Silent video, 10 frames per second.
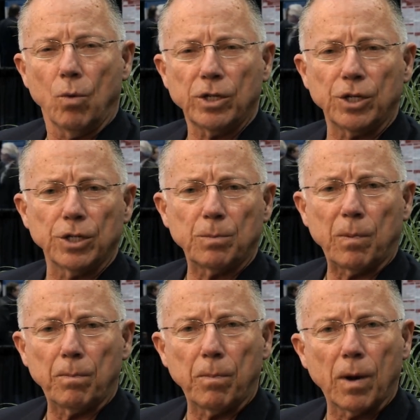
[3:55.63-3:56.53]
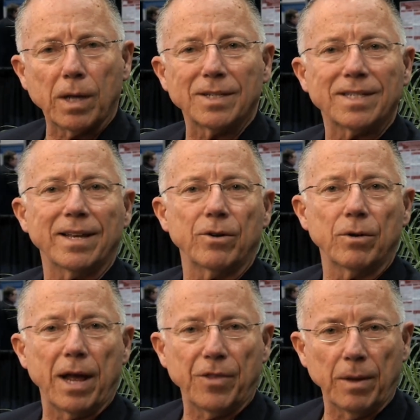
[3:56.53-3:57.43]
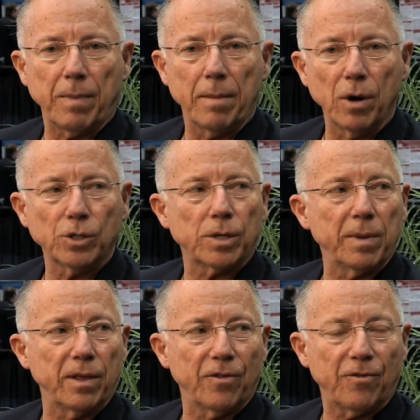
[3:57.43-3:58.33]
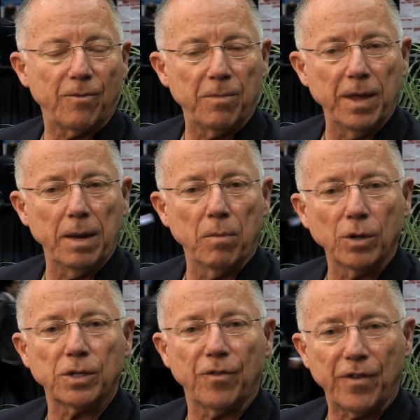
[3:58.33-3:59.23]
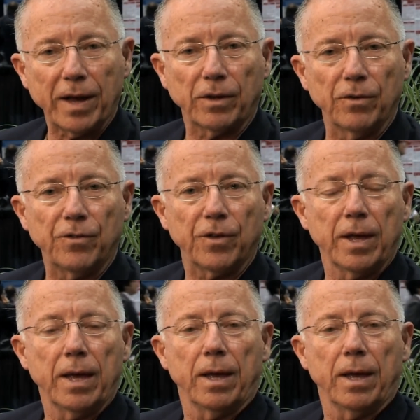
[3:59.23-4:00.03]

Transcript: which is considered, I think, by most to be the, the most effective